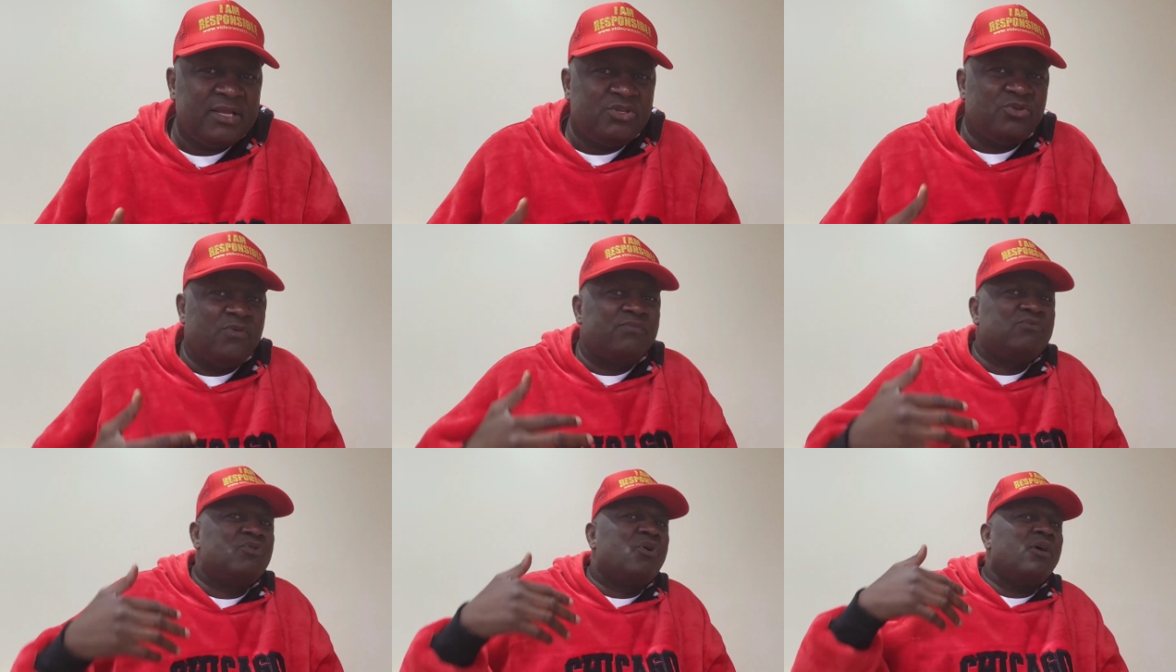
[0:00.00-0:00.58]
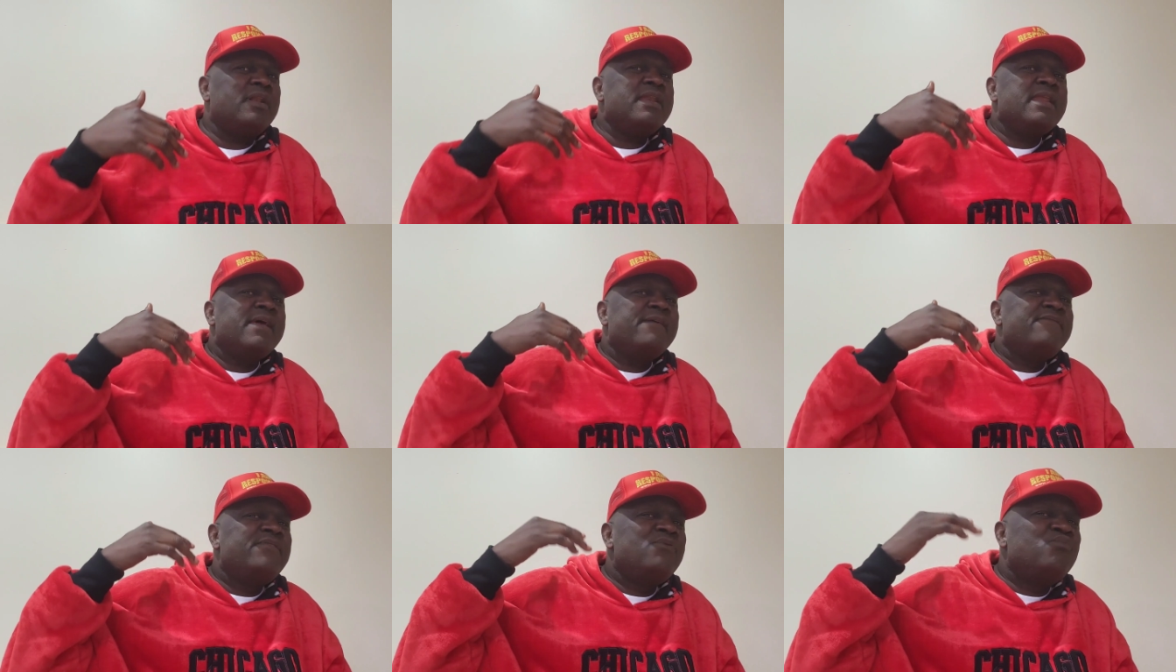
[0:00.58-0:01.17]
You've gone
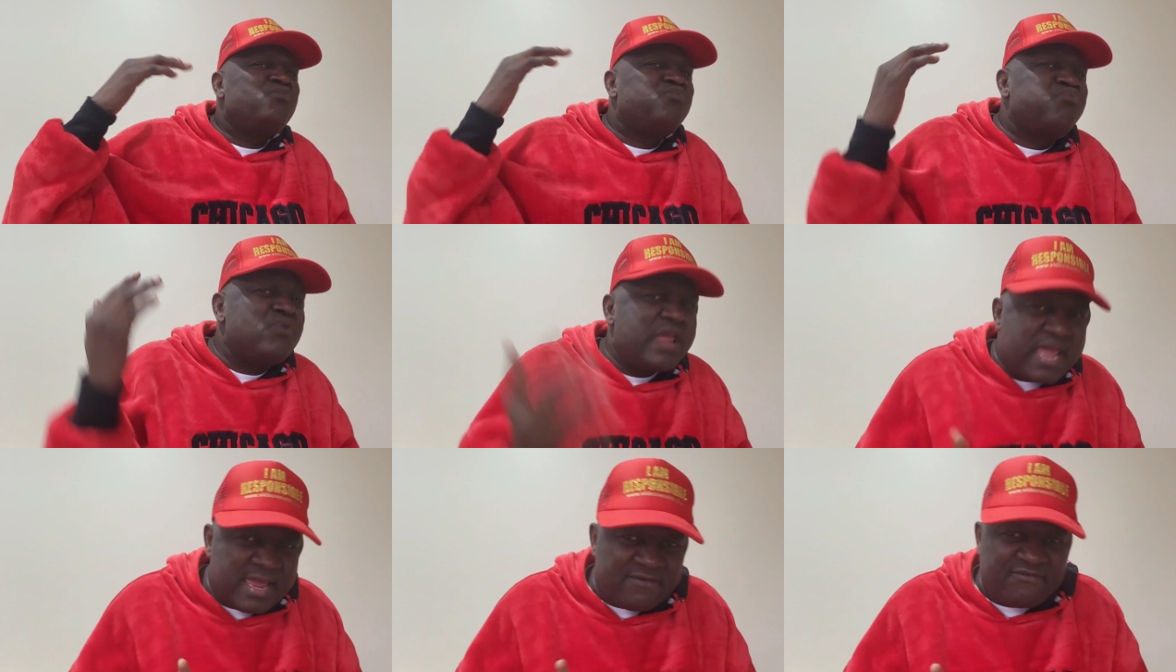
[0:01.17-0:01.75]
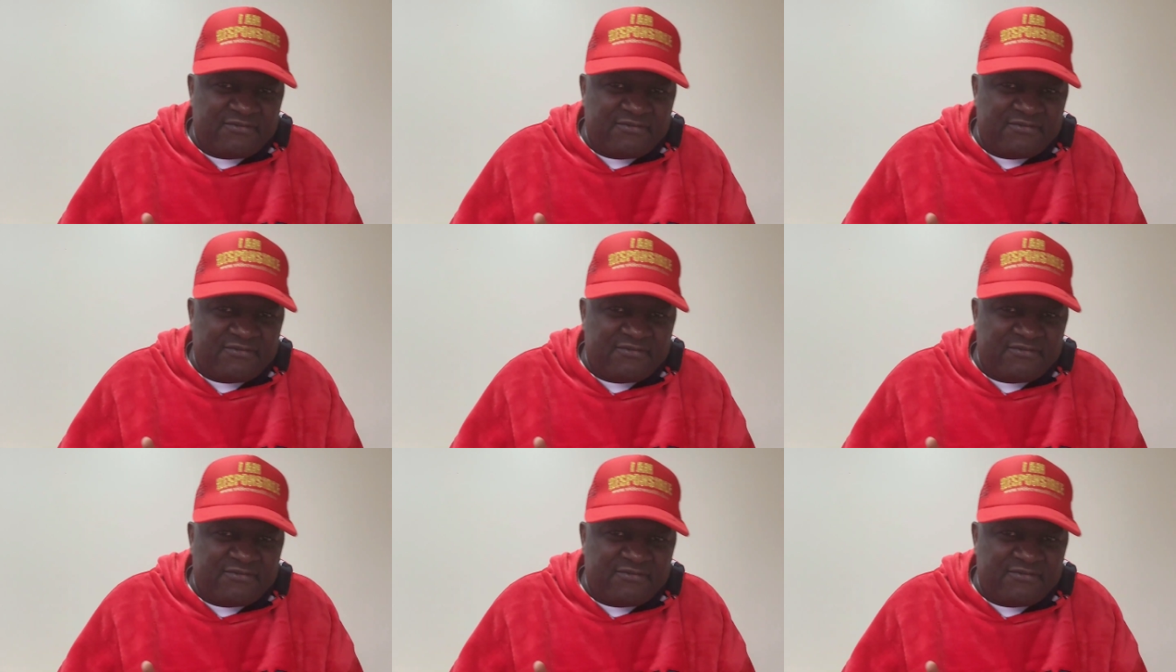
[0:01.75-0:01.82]
everywhere,